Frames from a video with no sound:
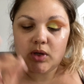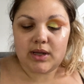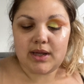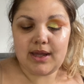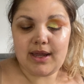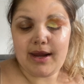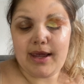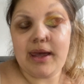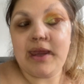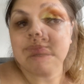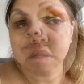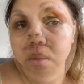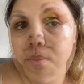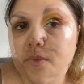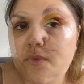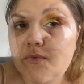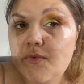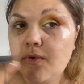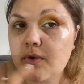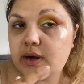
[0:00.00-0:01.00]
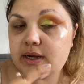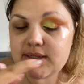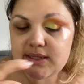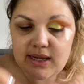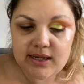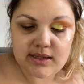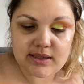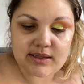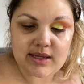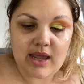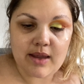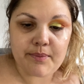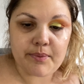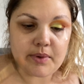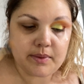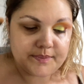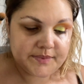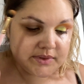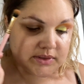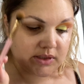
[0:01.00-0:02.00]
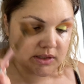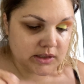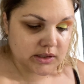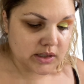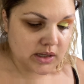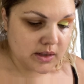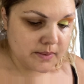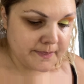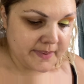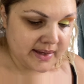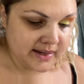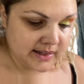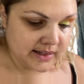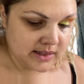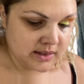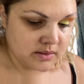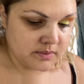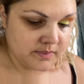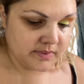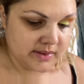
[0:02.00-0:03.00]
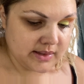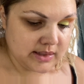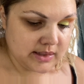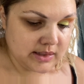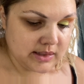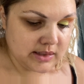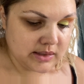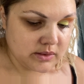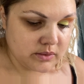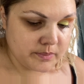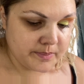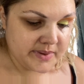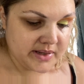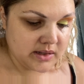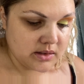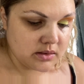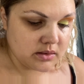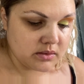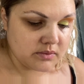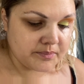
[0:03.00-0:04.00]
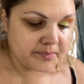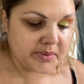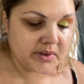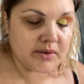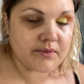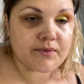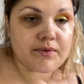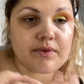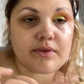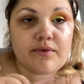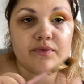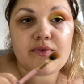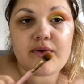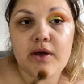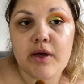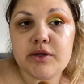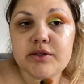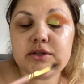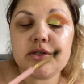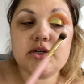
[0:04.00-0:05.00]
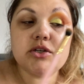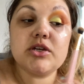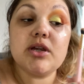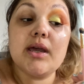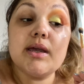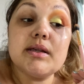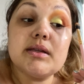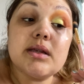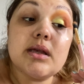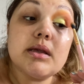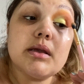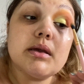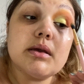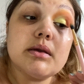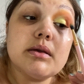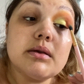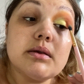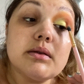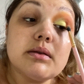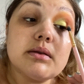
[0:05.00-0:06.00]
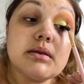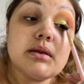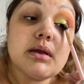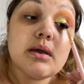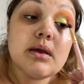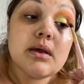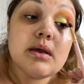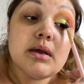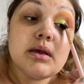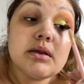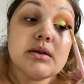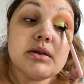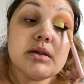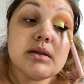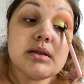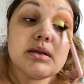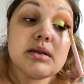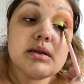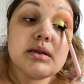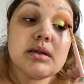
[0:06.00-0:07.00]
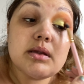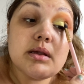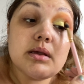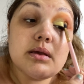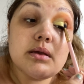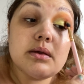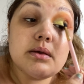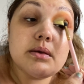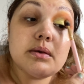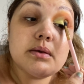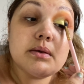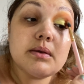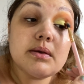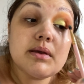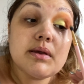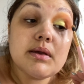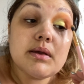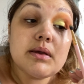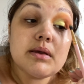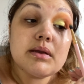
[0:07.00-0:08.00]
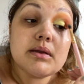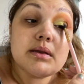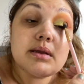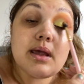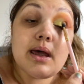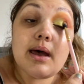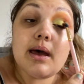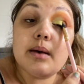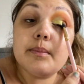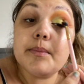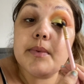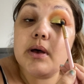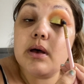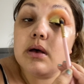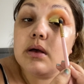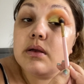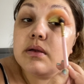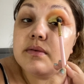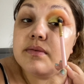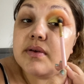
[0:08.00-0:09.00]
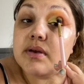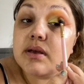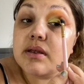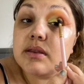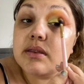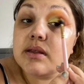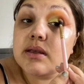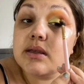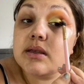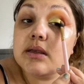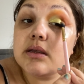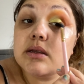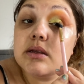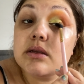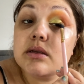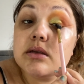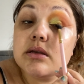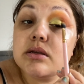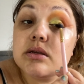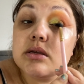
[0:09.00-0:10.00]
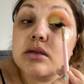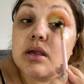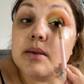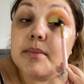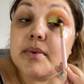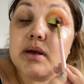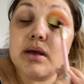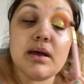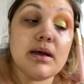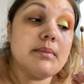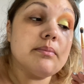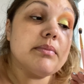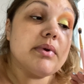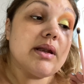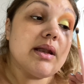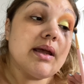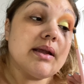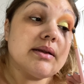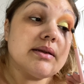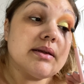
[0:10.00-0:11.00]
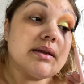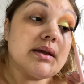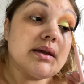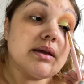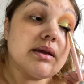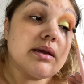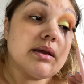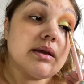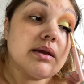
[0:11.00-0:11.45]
Okay, so before I take the tape, I'm just going to go back in with a little bit of both of the first 2 shades I used, just to tap over the shimmer and blend it